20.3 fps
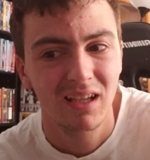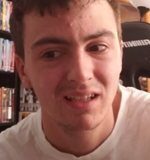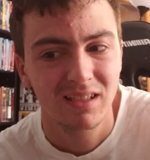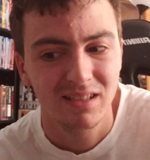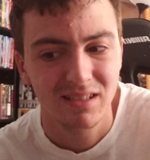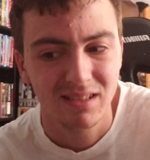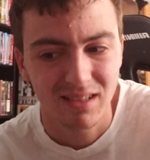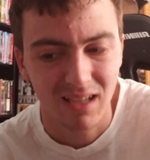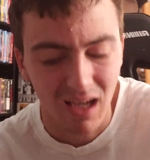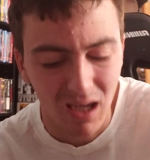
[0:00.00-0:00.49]

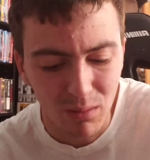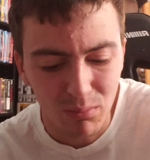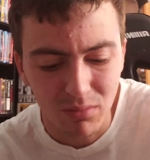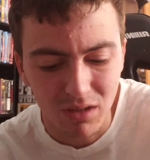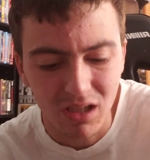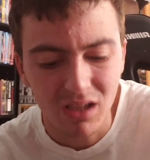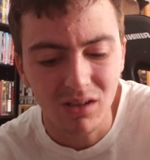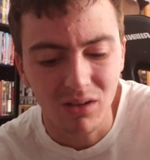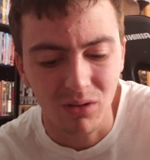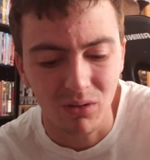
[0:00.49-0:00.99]

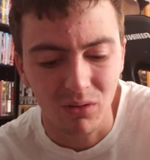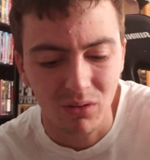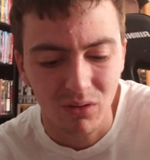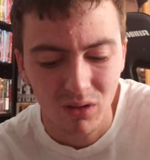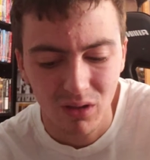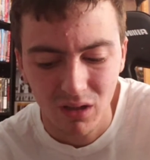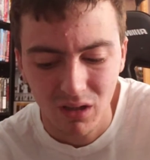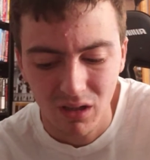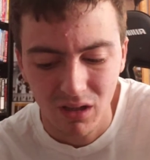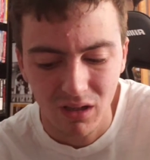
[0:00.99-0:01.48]
Sam Neill
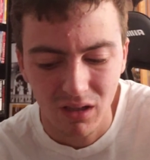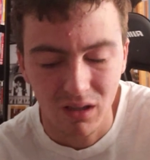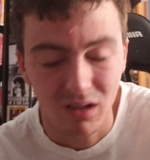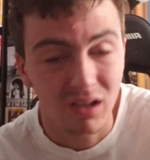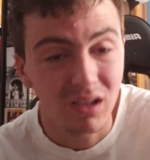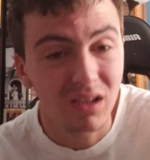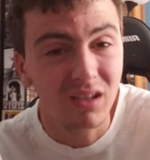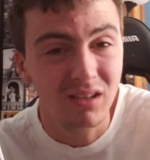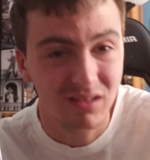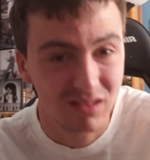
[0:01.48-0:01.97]

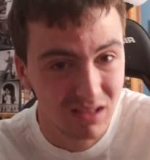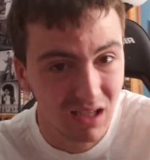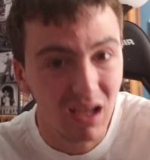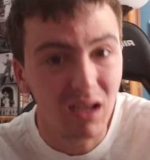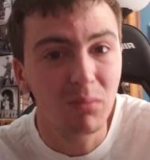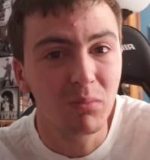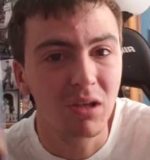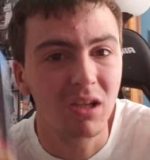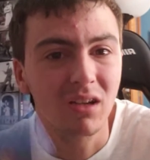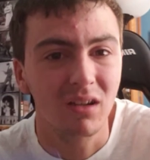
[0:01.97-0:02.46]
is
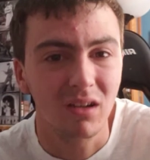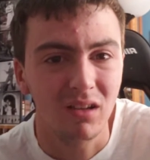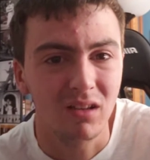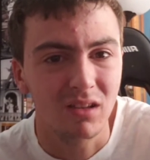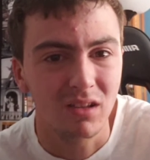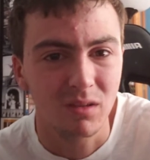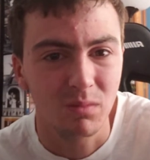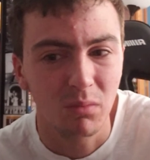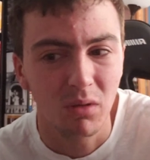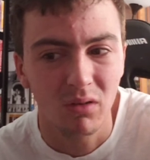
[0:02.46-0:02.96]
Damien
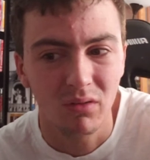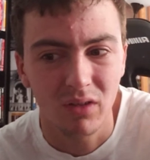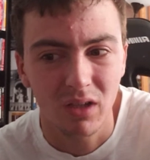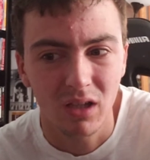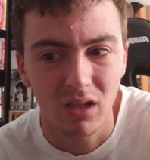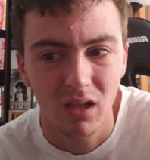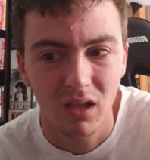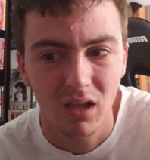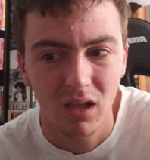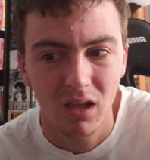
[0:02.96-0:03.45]
in this
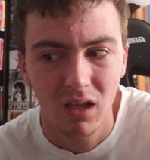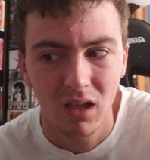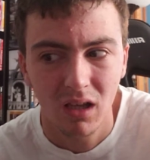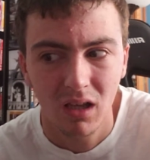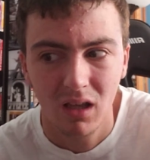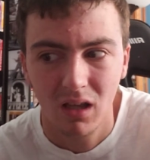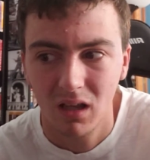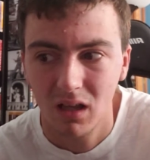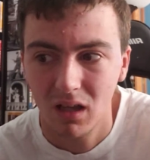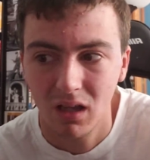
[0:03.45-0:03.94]
movie.
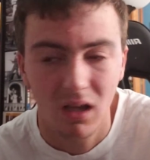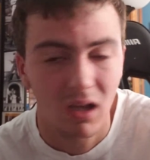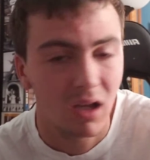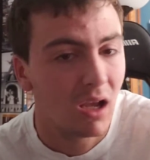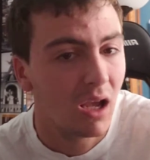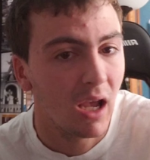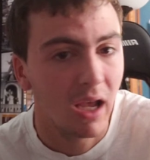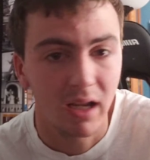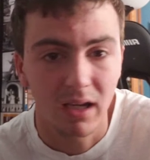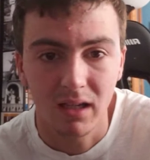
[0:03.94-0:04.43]

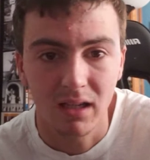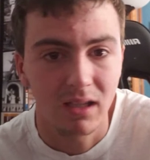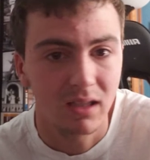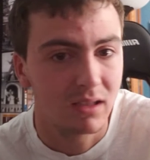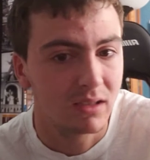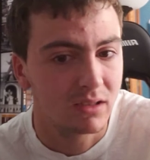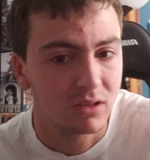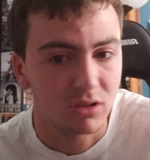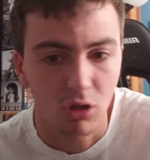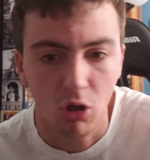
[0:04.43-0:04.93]
And
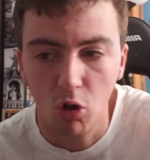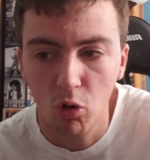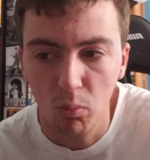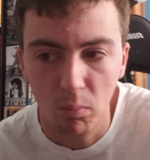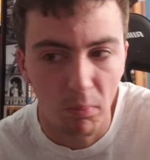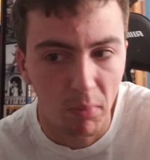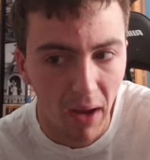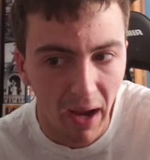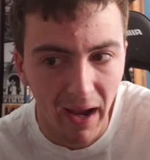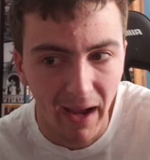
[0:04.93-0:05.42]
he is so
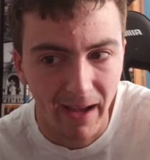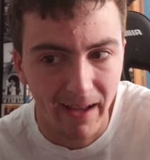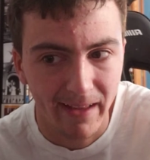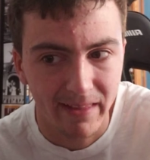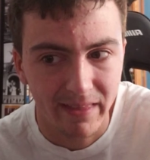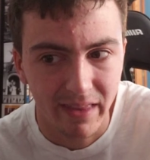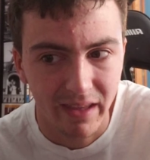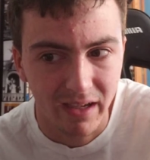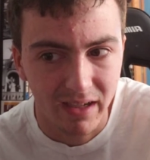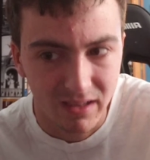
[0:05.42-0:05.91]

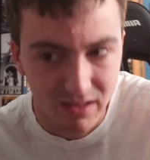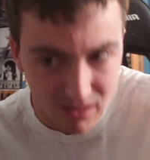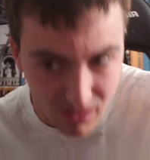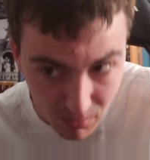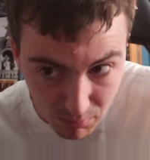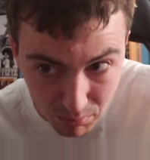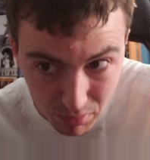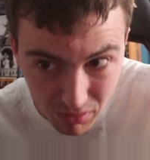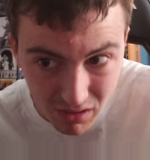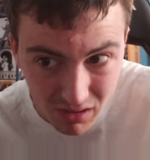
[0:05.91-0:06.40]
bad that he's
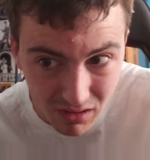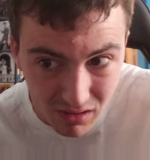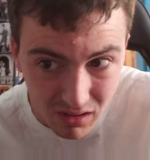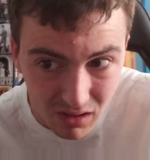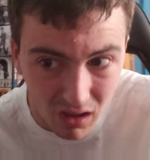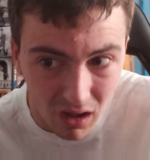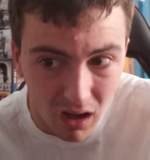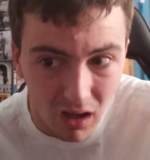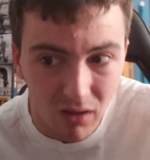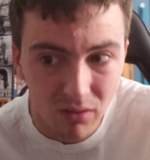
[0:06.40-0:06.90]

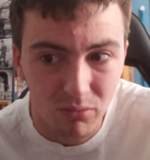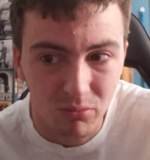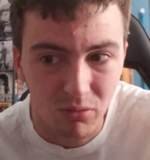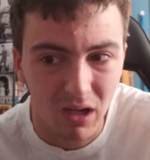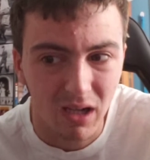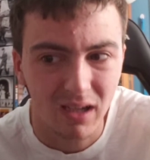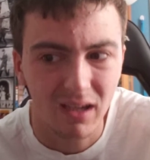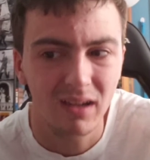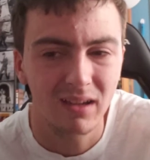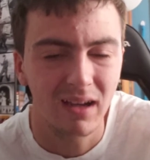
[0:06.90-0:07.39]
completely
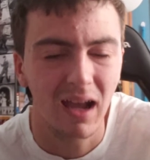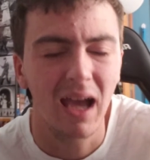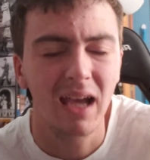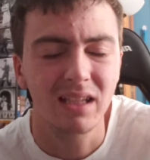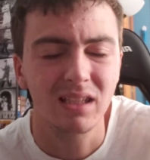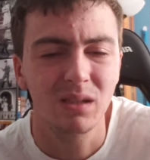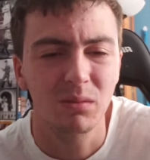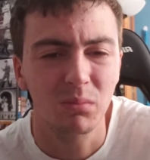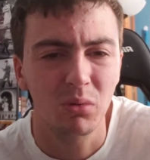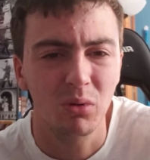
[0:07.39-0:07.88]

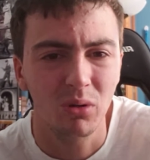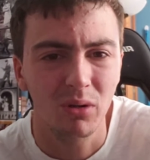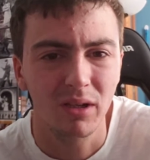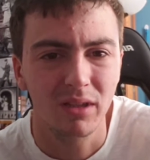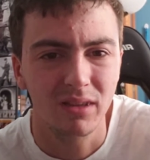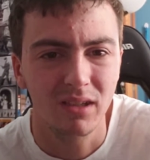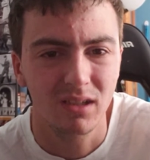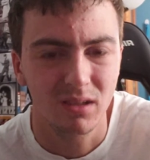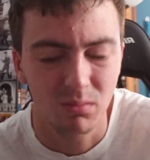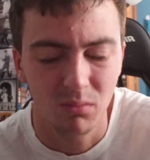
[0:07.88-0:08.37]
unrecognizable
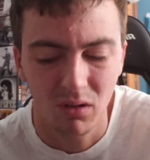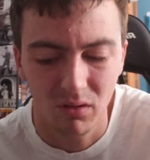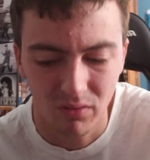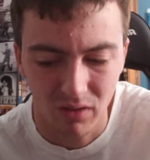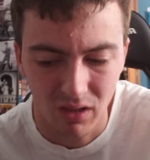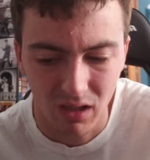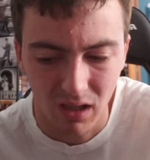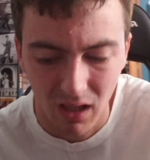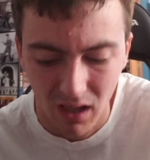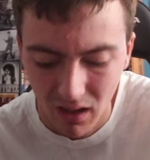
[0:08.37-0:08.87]
in this
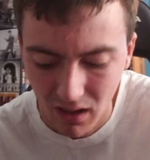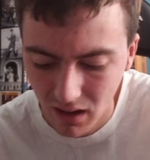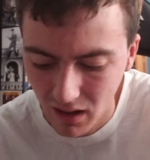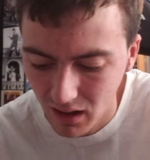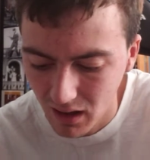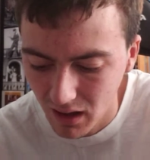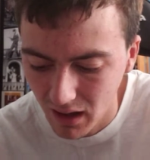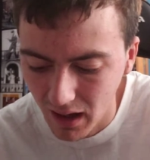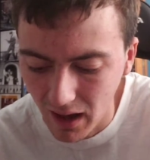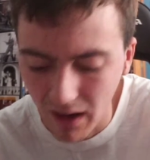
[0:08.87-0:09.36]
movie.
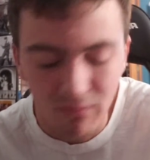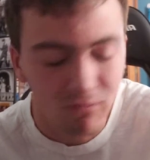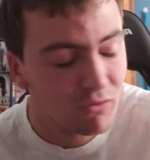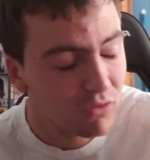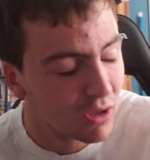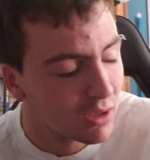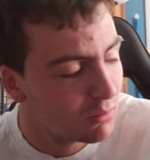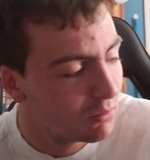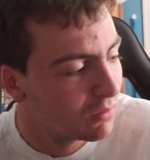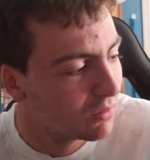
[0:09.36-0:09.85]

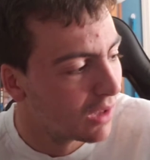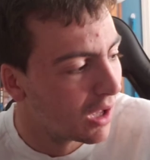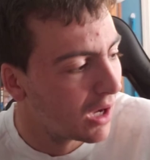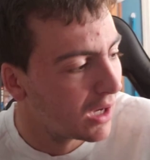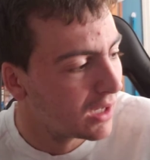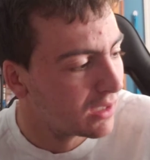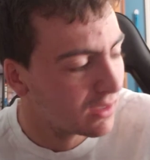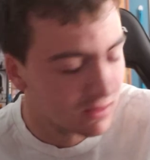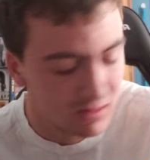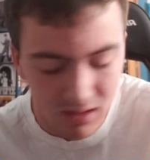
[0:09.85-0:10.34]
Every
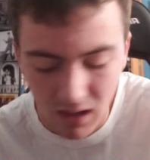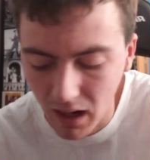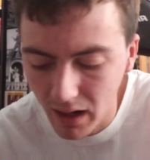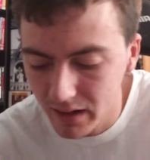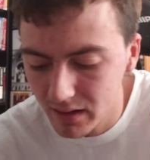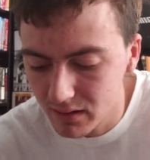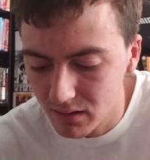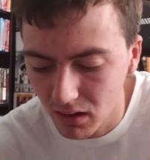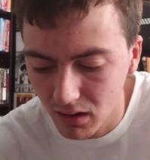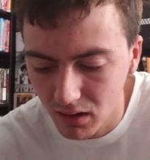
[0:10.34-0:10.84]
line of
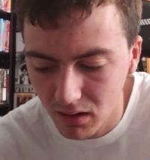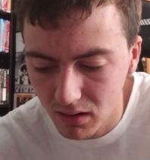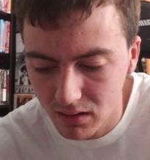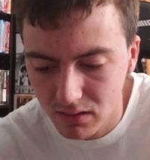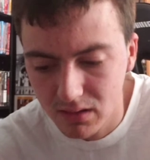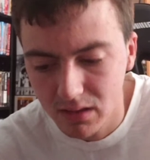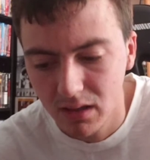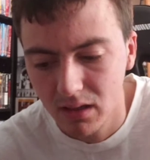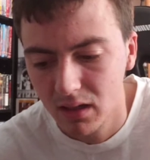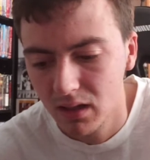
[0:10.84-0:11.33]

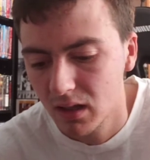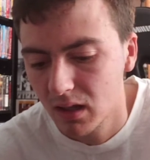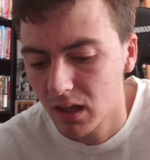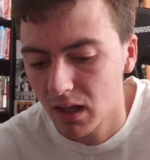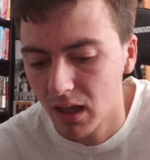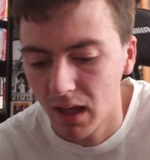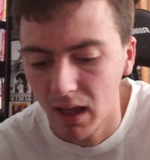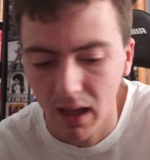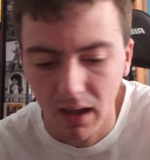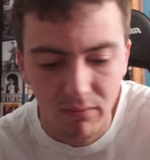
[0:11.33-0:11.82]
dialogue,
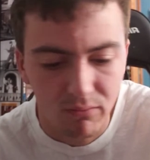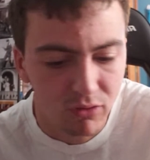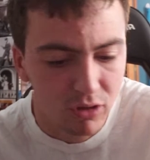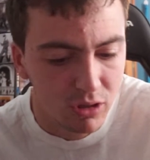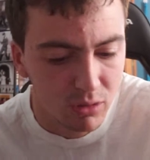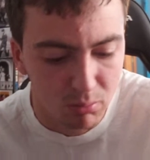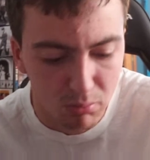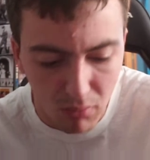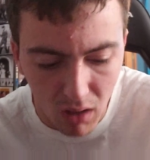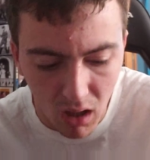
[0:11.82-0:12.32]

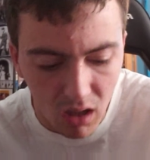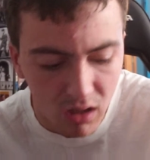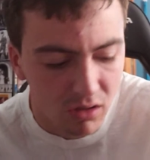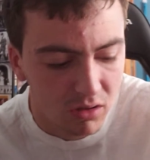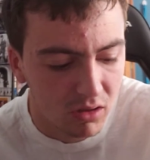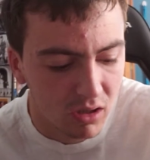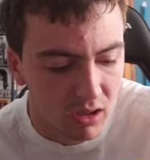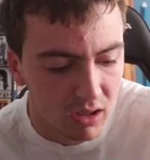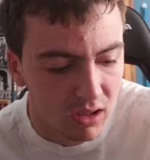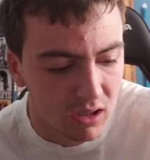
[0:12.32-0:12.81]
every
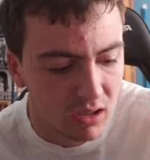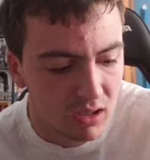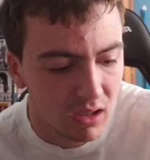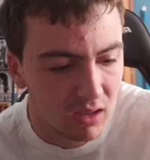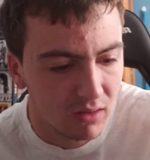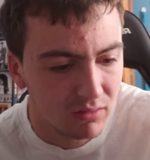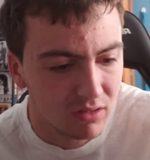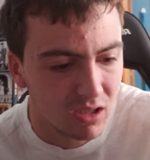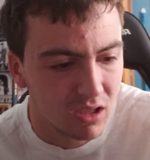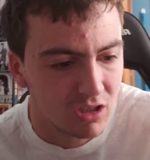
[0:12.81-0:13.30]
monologue he
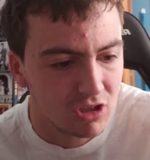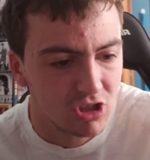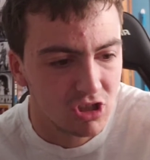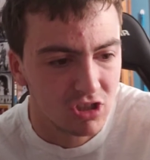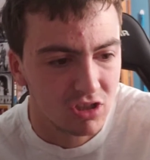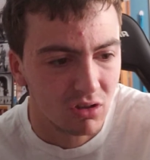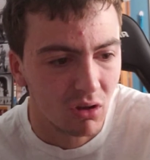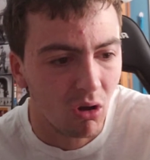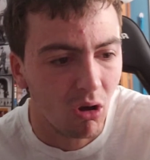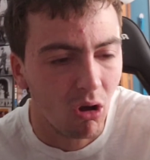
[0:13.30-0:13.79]
gives, it's
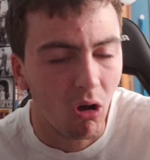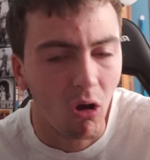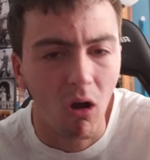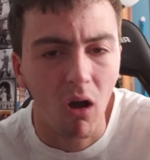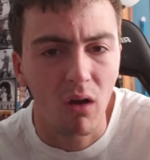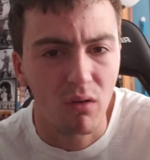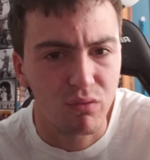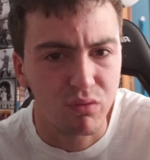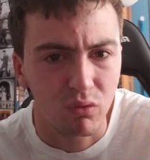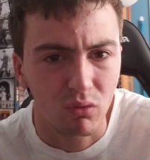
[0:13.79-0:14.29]
just
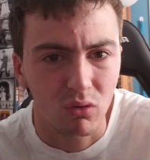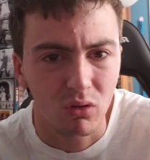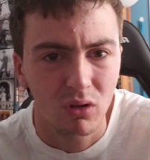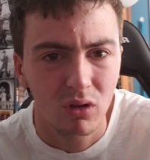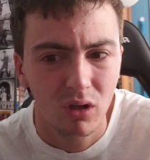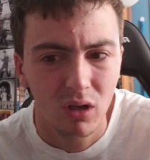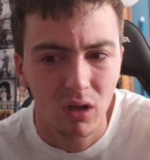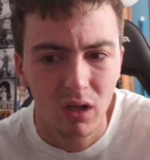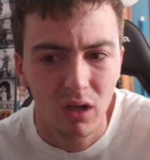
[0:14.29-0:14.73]
awful.